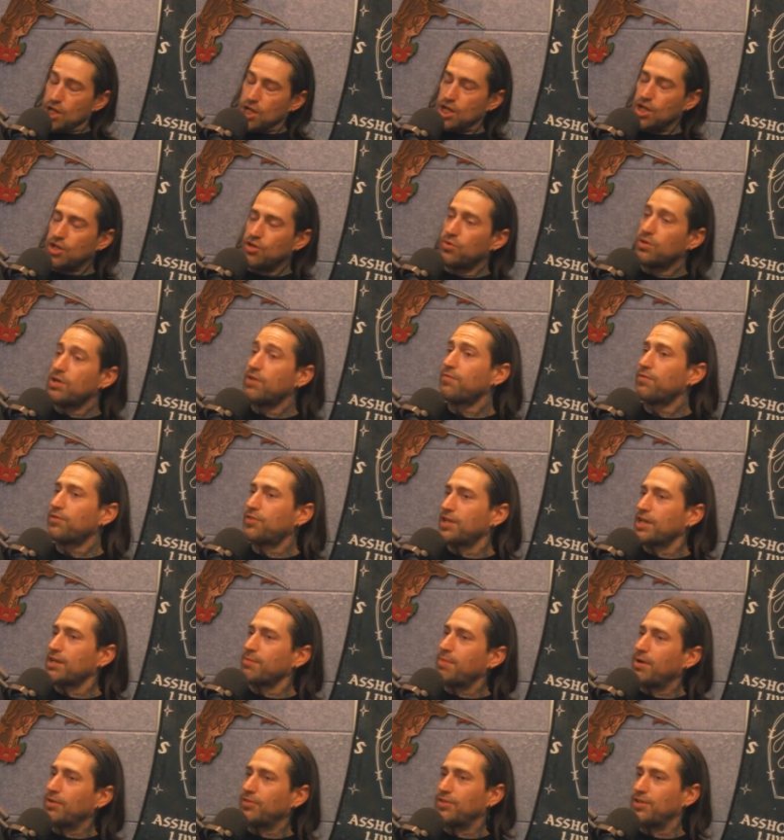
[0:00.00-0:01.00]
you don't ever
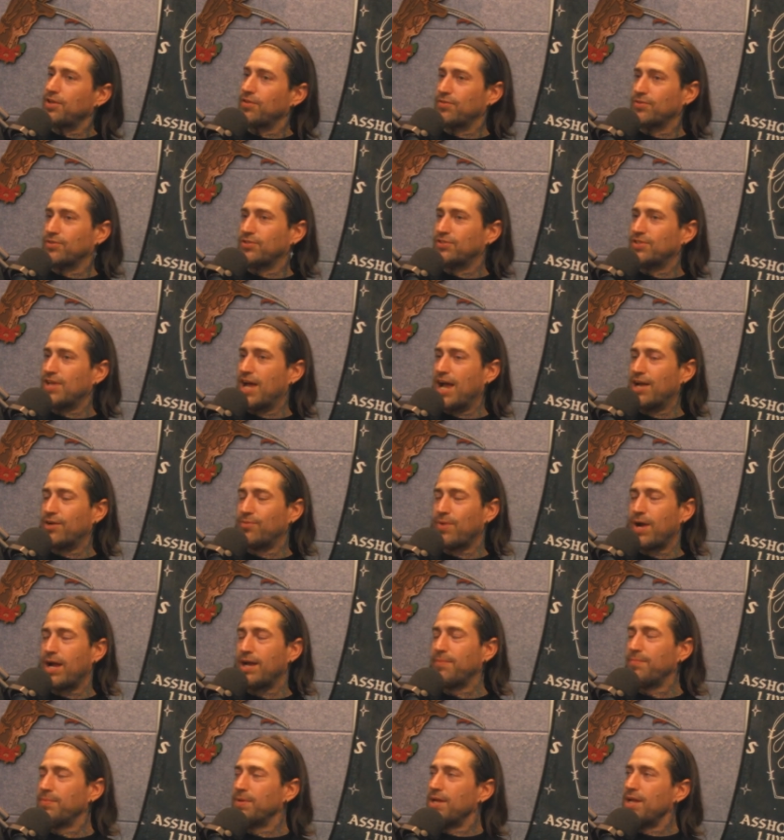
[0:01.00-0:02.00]
think about the other side,
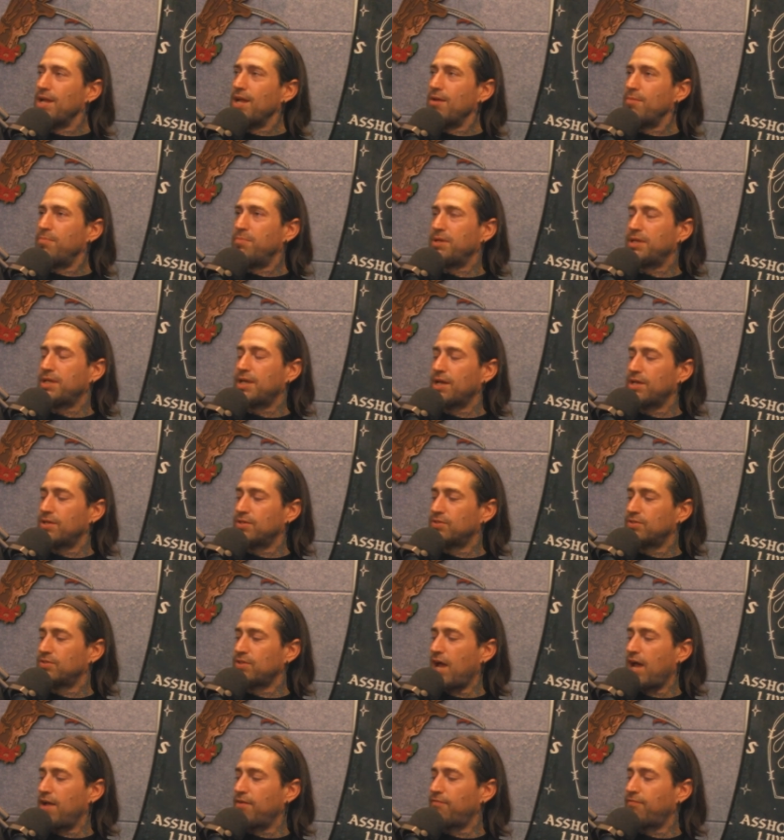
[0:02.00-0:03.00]
right? Mm-hmm.
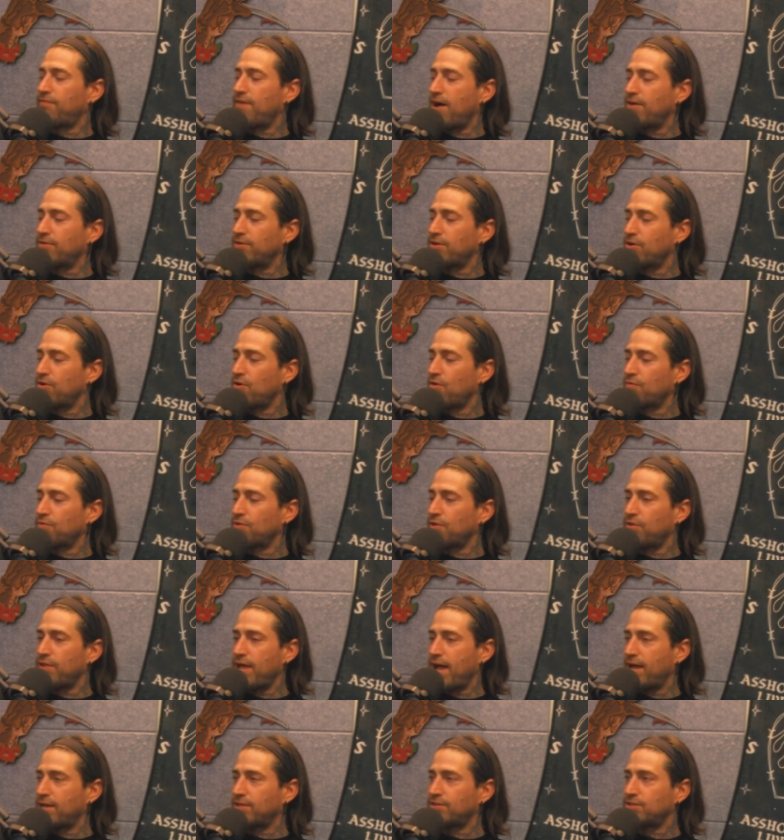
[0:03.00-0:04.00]
Because I found out over the
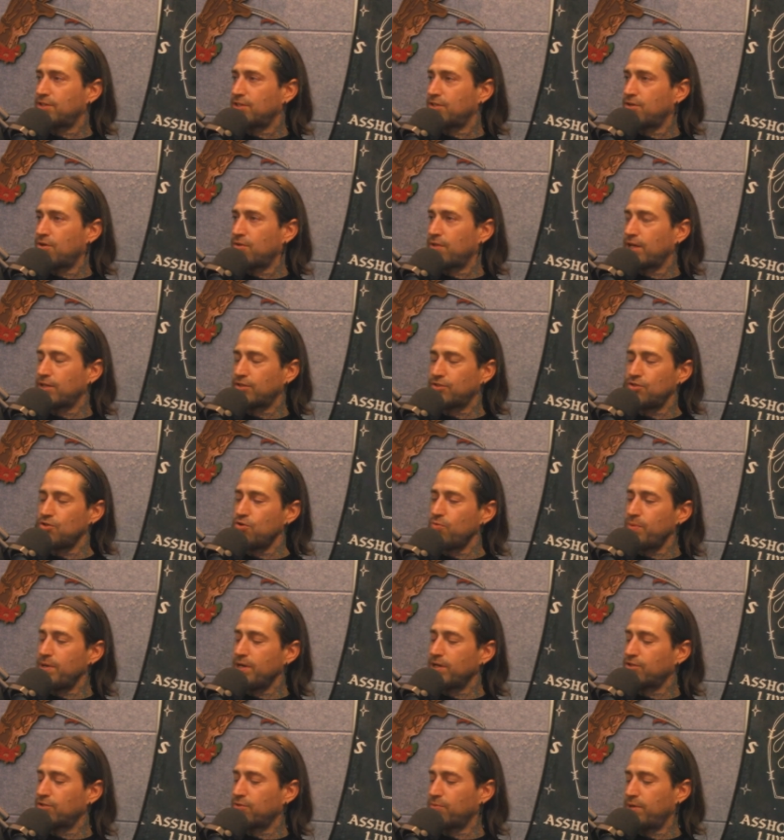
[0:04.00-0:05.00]
last, you know, like two
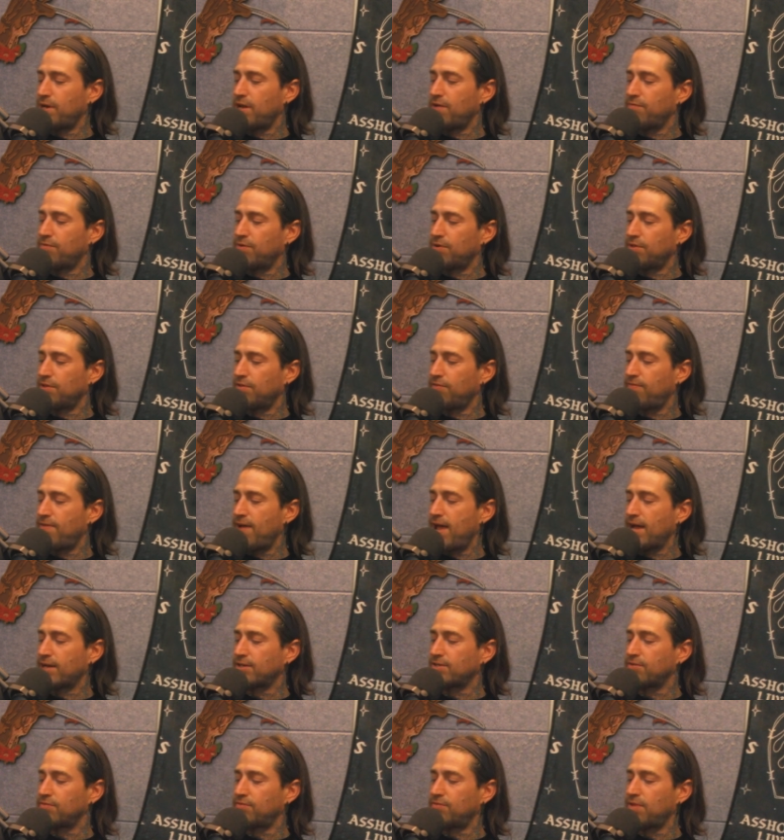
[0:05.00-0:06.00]
weeks or whatever, and the
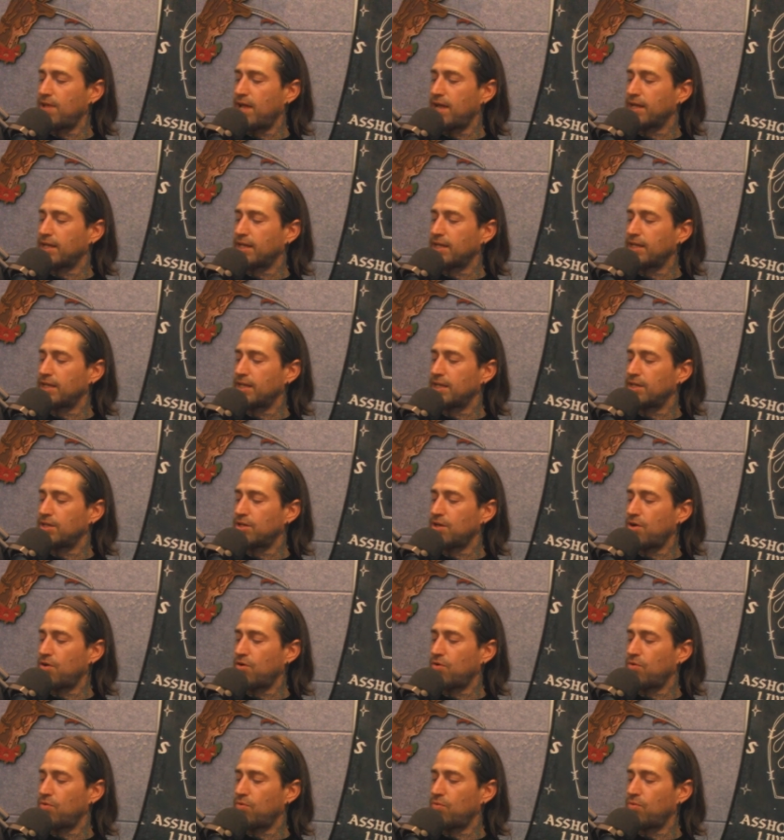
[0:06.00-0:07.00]
fact of like, you
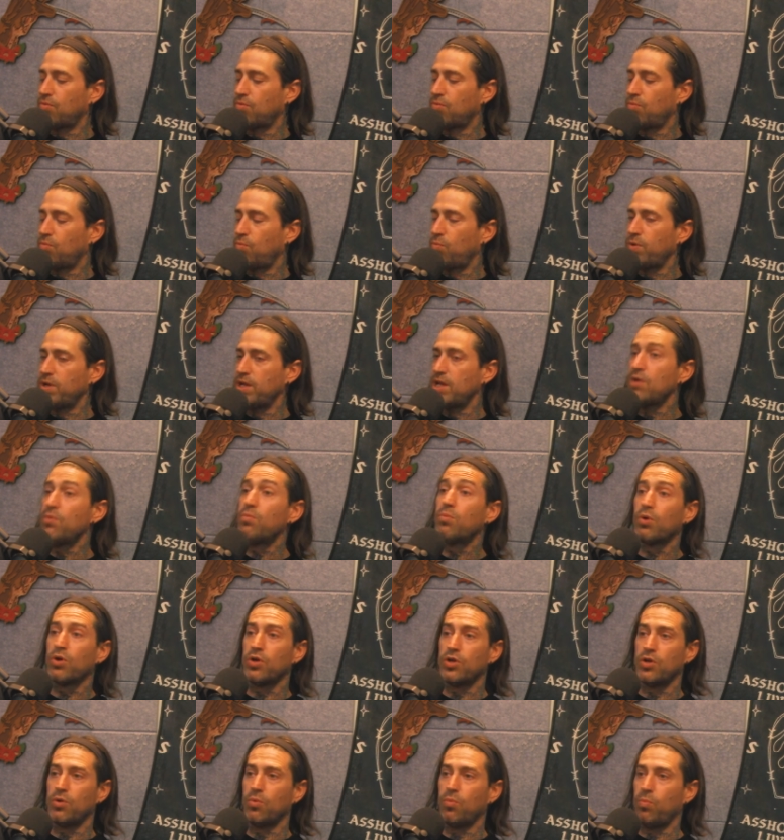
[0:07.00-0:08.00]
know, we
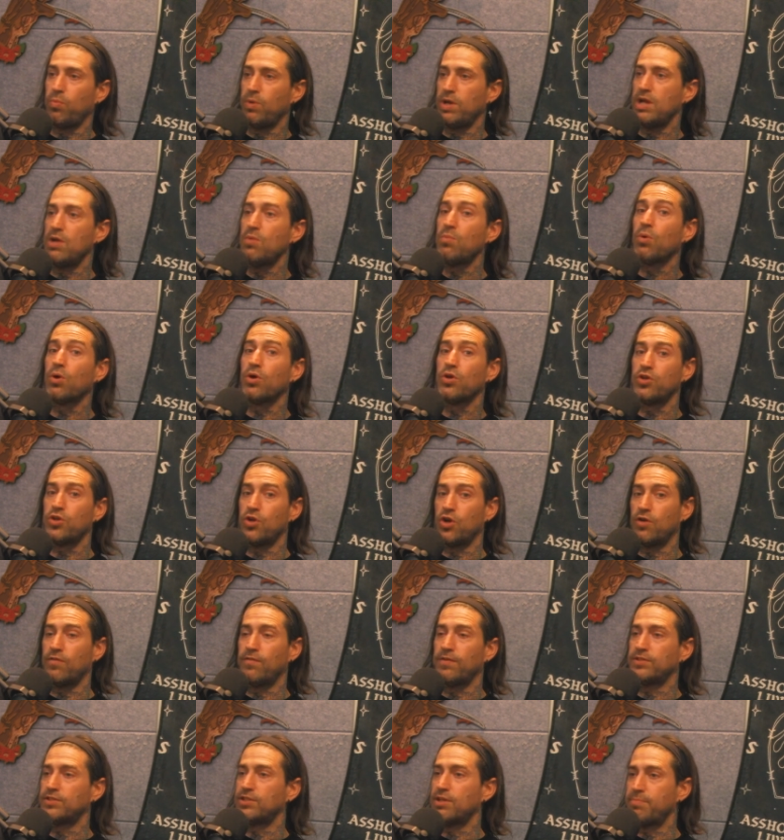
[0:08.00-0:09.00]
were we were
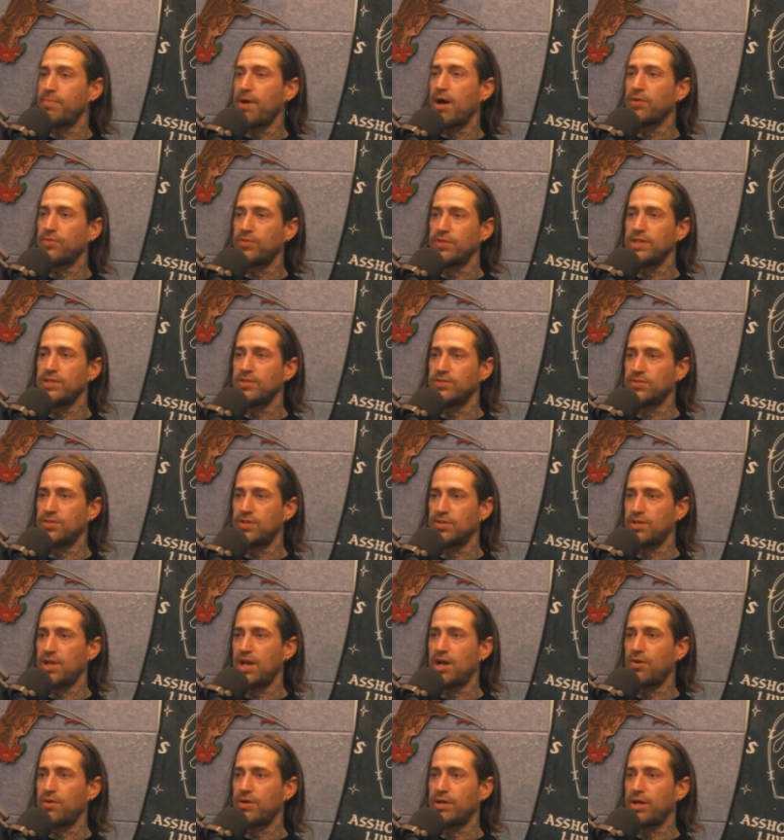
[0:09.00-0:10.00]
nervous about these
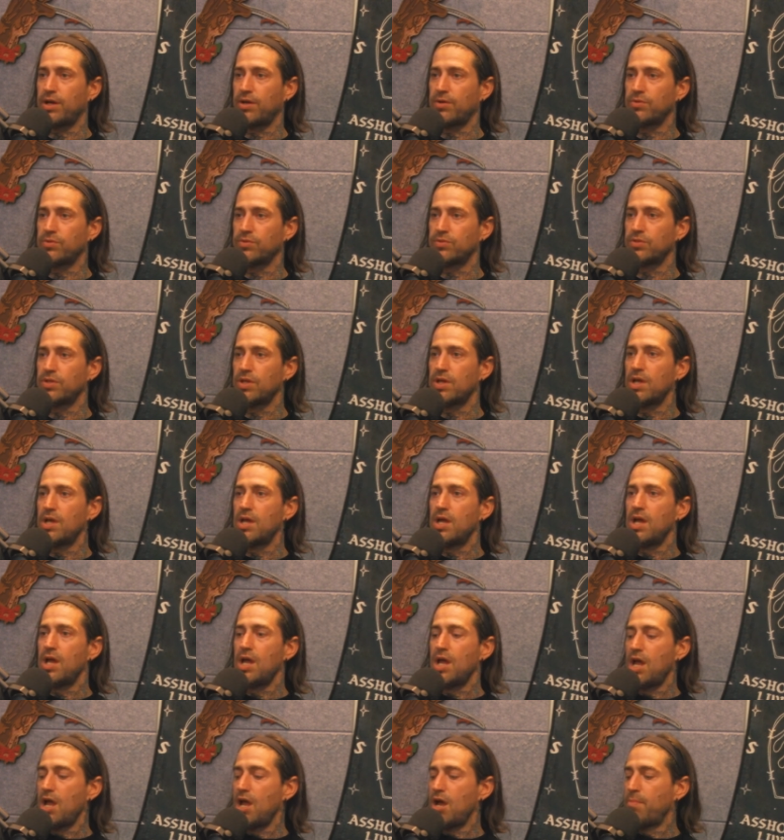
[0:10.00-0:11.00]
scenarios,
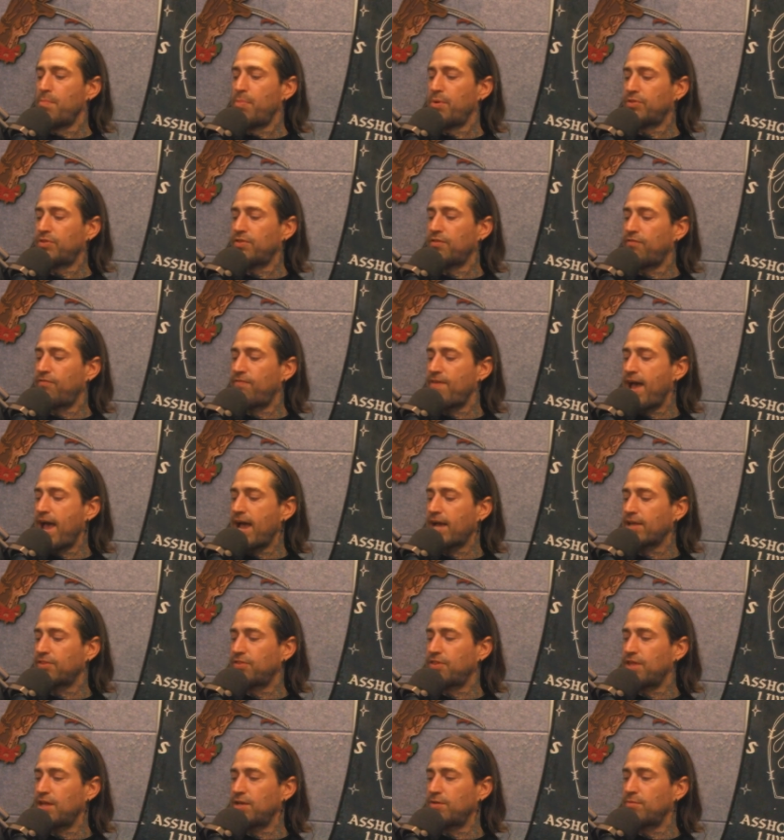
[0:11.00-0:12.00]
right? But the
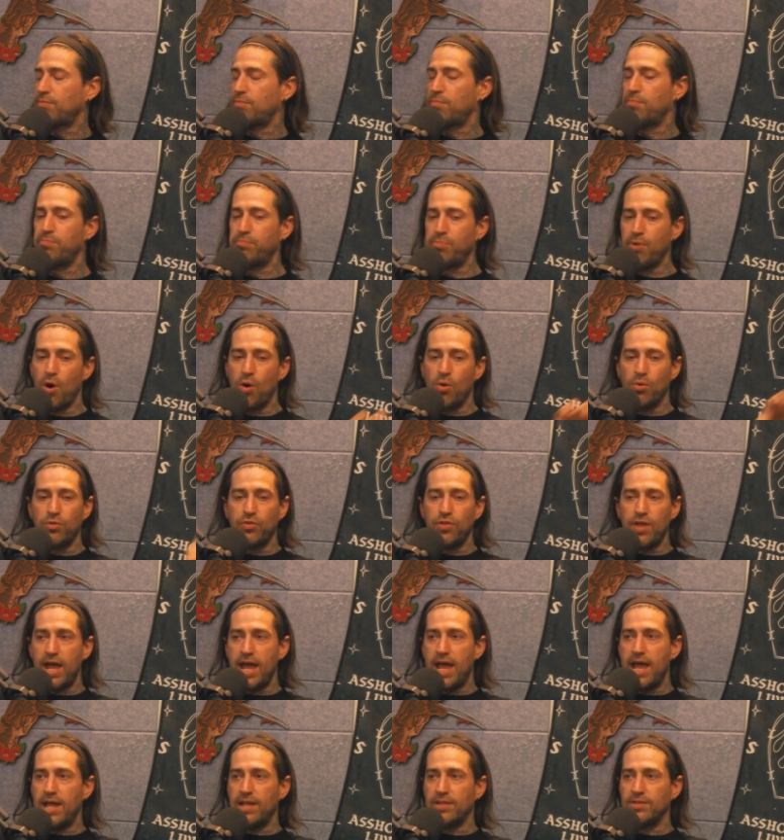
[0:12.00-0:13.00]
fact that both
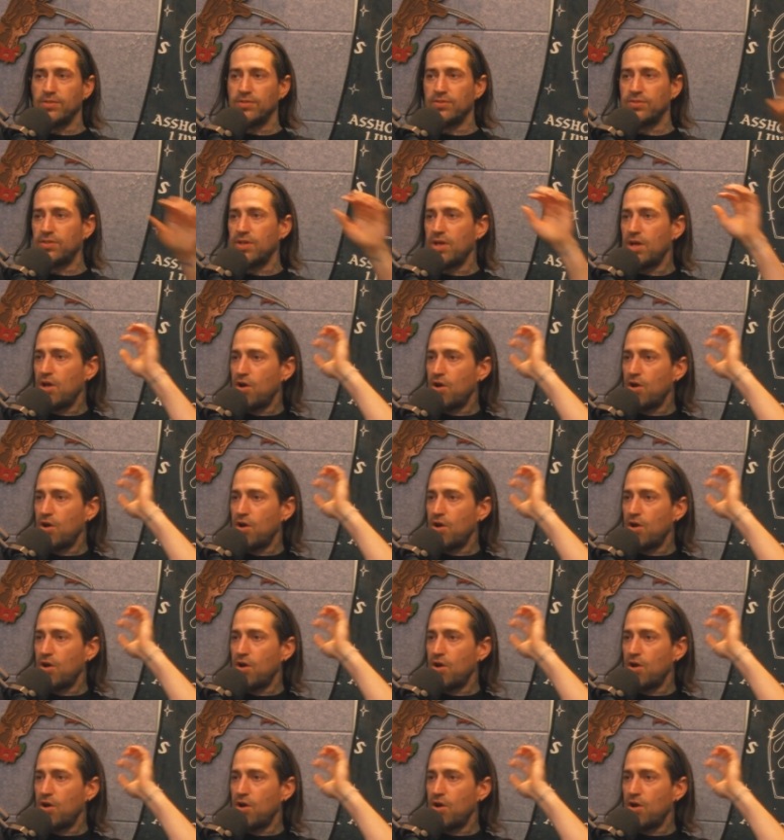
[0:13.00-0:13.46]
ends